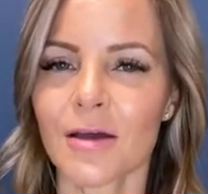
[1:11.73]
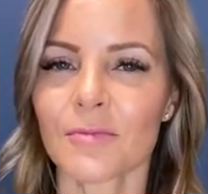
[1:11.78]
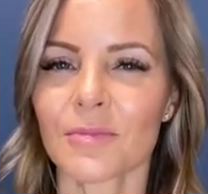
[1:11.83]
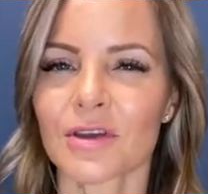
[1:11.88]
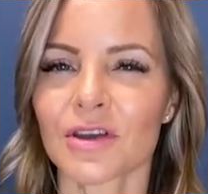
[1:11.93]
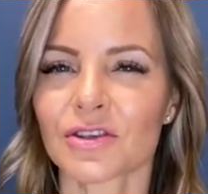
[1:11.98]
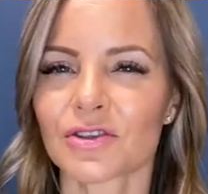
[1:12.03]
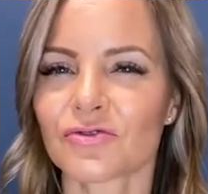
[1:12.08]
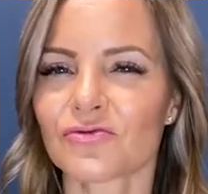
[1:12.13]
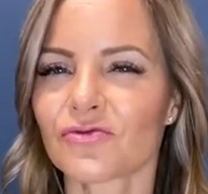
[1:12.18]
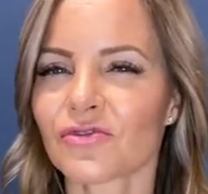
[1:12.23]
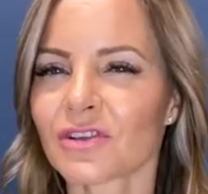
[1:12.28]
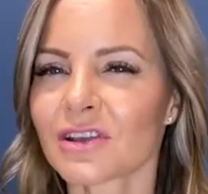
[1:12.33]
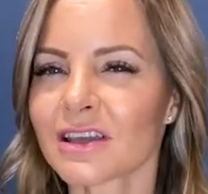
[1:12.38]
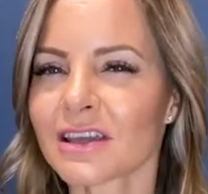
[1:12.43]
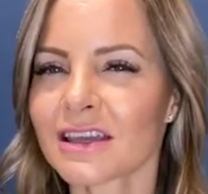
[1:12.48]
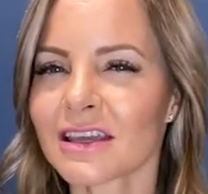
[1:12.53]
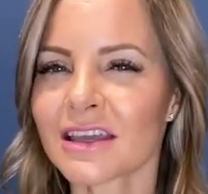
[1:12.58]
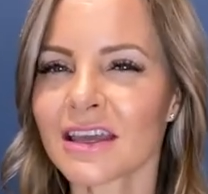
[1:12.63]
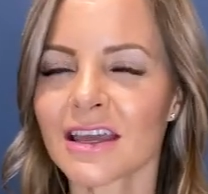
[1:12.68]
because you
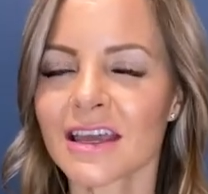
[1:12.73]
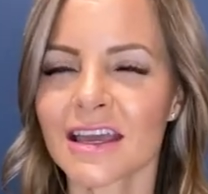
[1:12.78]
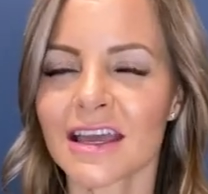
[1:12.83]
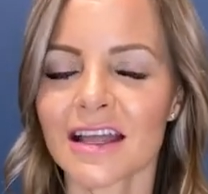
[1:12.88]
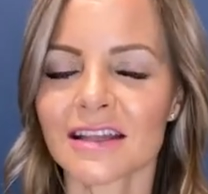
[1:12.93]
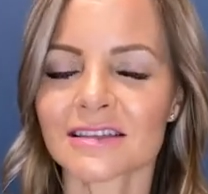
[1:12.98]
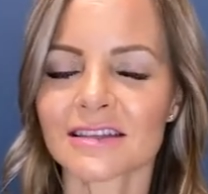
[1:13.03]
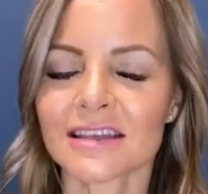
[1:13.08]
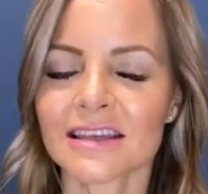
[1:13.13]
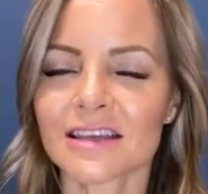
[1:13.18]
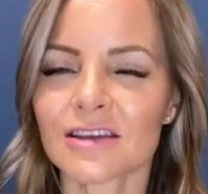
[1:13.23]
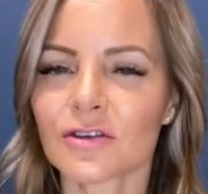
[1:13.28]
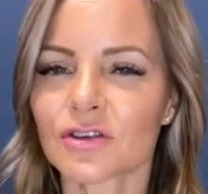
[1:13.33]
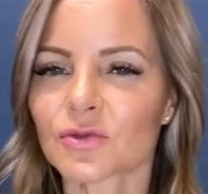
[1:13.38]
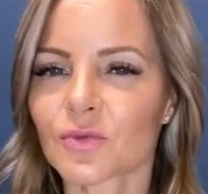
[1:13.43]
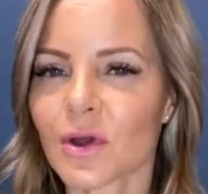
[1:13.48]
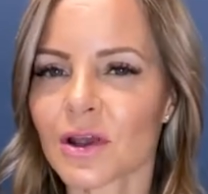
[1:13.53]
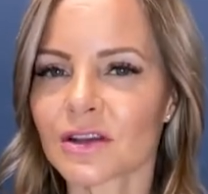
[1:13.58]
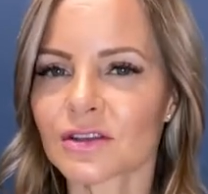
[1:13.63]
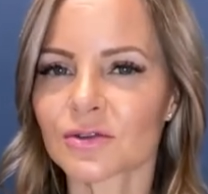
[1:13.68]
really, it's the
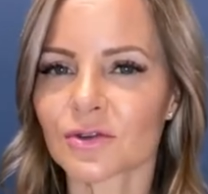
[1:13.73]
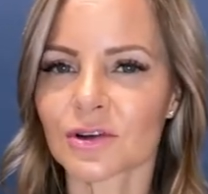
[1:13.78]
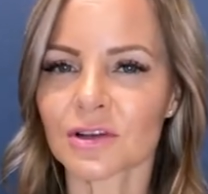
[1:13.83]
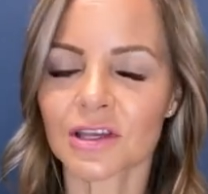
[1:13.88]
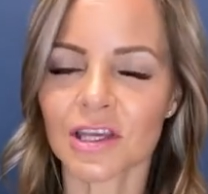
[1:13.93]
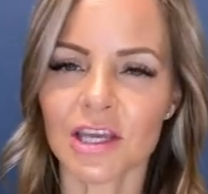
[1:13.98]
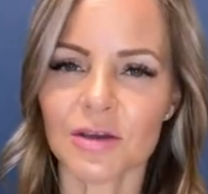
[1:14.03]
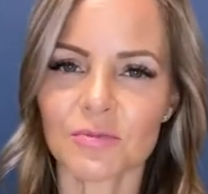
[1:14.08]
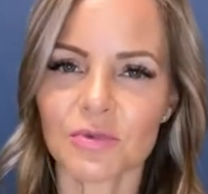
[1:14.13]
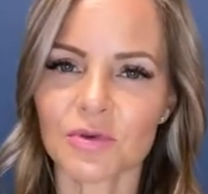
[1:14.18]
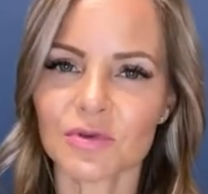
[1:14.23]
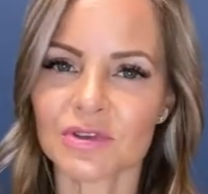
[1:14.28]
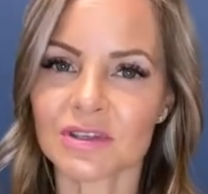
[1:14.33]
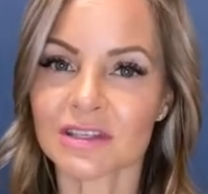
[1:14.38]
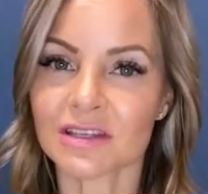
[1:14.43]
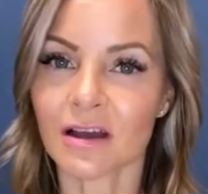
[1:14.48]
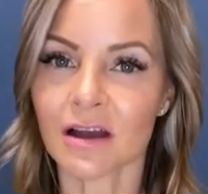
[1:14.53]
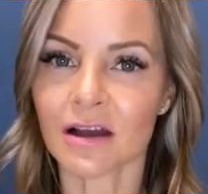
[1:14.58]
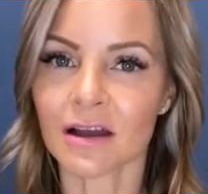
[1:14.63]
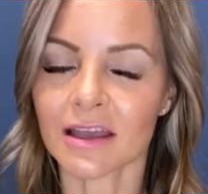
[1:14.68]
ego's way to sort of keep you
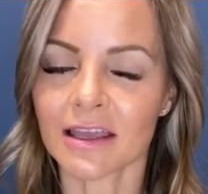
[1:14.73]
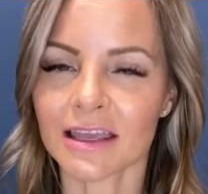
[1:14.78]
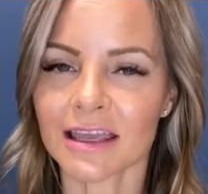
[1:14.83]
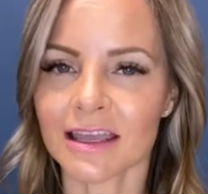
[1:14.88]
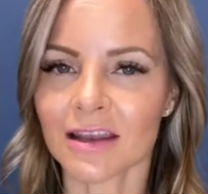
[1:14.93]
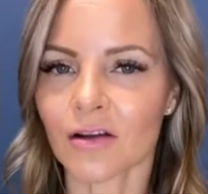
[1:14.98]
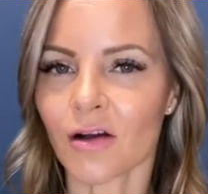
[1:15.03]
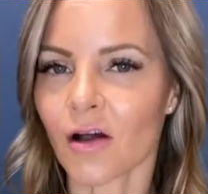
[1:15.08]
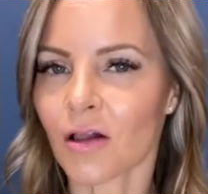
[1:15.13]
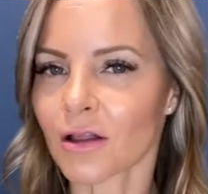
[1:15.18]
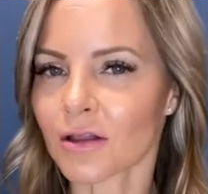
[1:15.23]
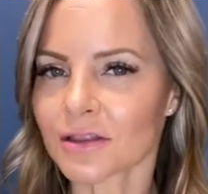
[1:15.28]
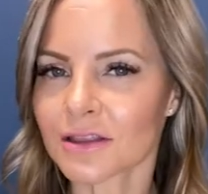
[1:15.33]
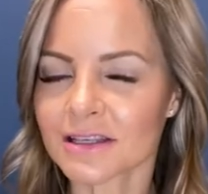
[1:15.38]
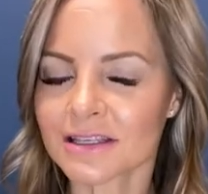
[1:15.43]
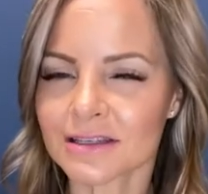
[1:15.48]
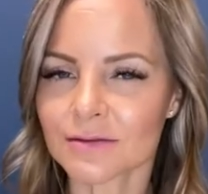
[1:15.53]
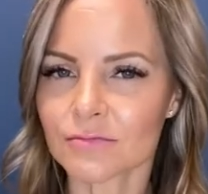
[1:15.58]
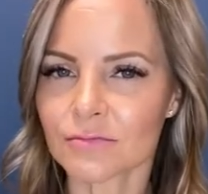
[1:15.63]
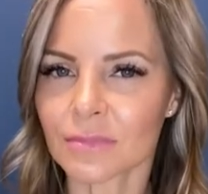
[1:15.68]
stuck in all of the
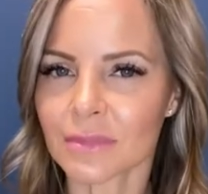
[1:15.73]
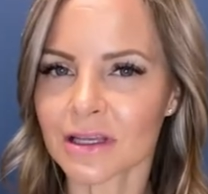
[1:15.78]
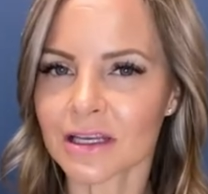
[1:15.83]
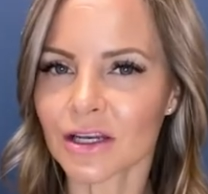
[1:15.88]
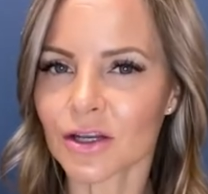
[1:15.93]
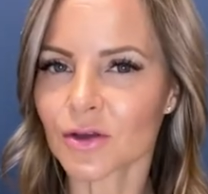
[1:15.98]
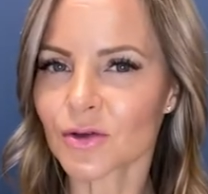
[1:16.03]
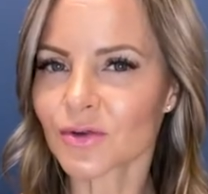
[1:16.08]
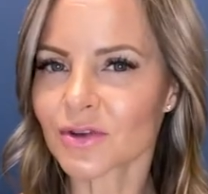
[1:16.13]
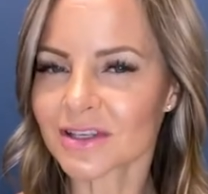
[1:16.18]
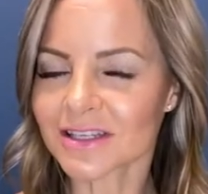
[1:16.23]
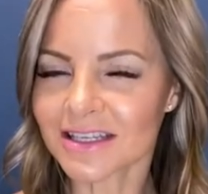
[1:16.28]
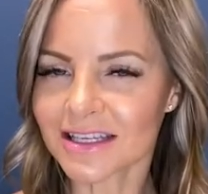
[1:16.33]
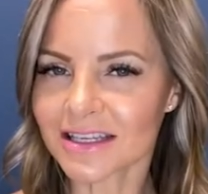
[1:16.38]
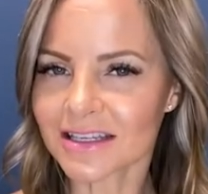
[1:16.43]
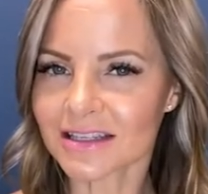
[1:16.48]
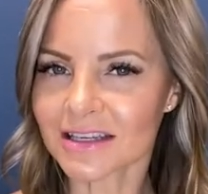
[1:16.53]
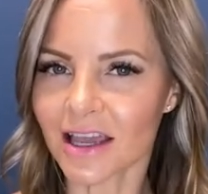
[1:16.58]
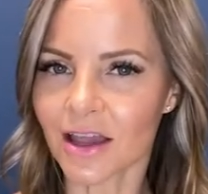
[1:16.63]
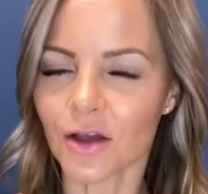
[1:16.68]
minute
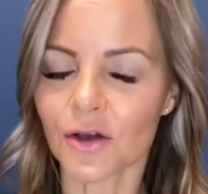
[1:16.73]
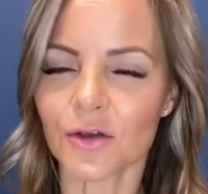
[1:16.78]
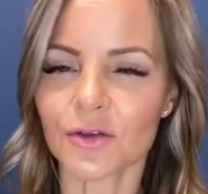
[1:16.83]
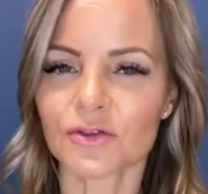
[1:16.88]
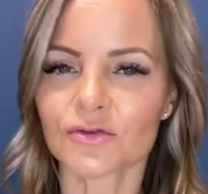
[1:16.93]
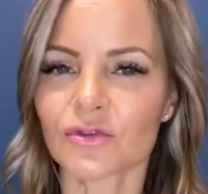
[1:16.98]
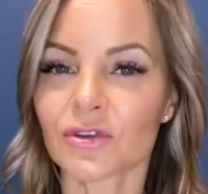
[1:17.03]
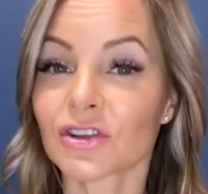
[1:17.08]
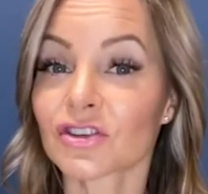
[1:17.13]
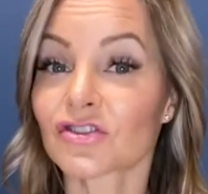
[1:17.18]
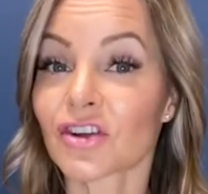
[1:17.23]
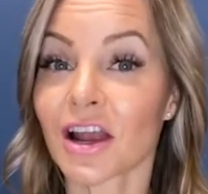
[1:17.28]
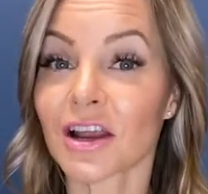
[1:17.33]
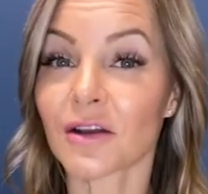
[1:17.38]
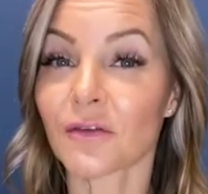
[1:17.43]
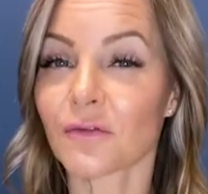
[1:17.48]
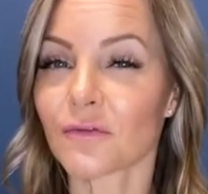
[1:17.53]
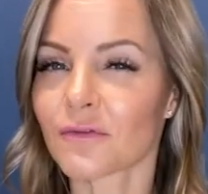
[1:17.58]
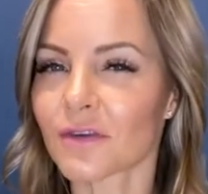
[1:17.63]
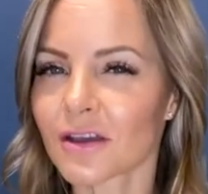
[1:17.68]
details, really
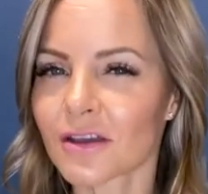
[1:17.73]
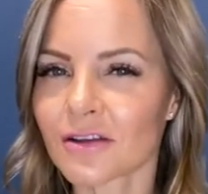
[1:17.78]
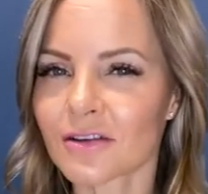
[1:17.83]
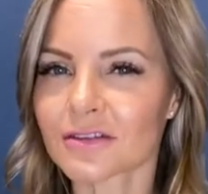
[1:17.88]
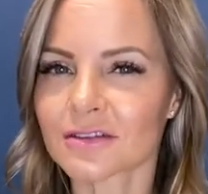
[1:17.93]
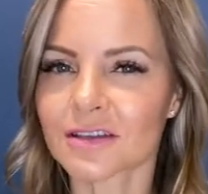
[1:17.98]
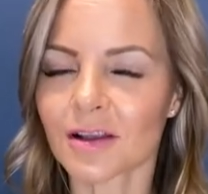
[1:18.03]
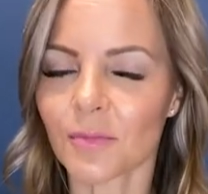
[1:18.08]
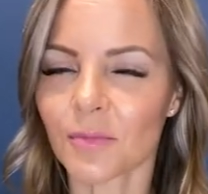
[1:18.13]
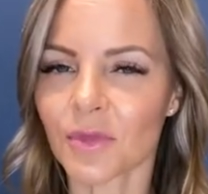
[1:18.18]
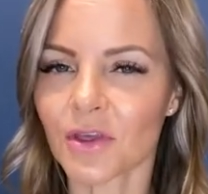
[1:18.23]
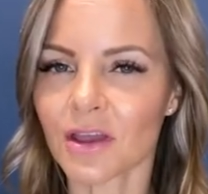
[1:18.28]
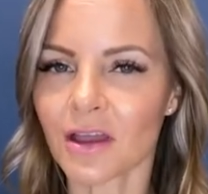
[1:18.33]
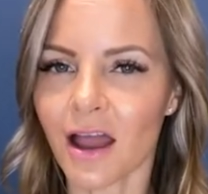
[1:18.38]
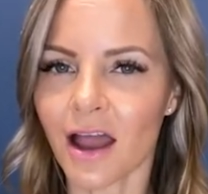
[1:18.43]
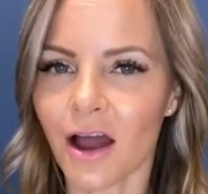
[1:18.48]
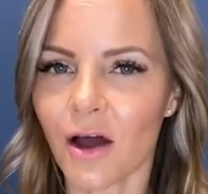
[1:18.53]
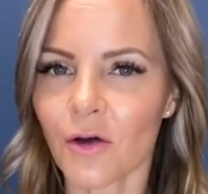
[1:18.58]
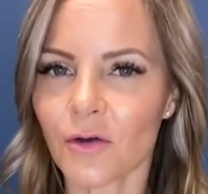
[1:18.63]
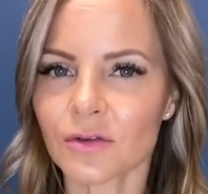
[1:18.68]
trying to figure something
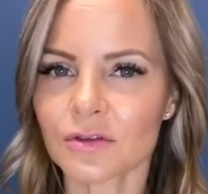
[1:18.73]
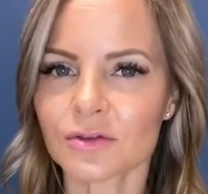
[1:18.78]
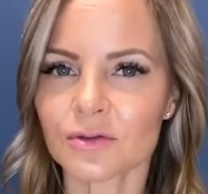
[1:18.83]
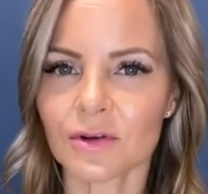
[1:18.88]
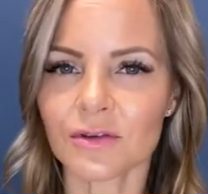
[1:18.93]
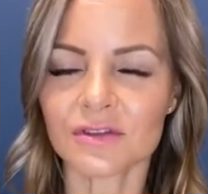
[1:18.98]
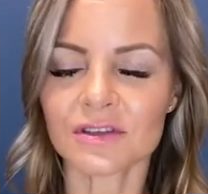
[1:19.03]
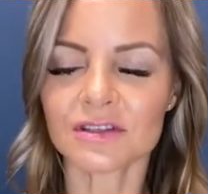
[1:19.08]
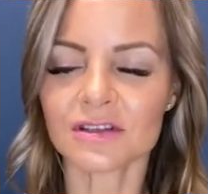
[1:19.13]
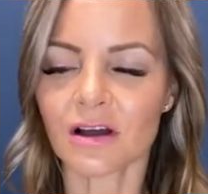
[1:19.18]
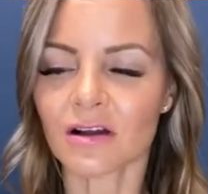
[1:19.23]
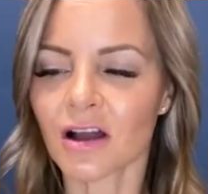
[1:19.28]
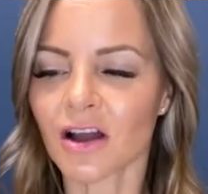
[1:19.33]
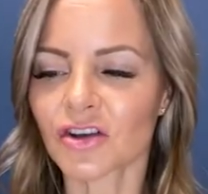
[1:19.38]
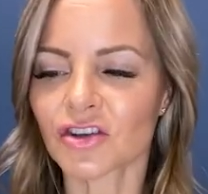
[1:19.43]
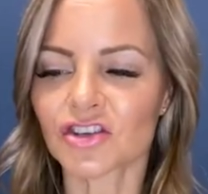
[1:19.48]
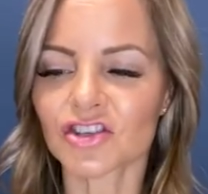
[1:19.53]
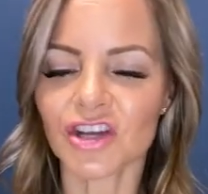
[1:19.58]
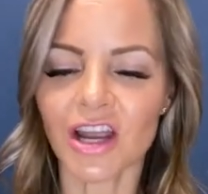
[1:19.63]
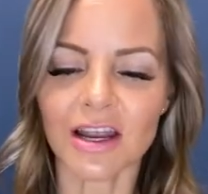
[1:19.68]
out, sort of stuck
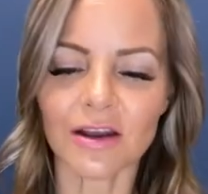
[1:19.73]
on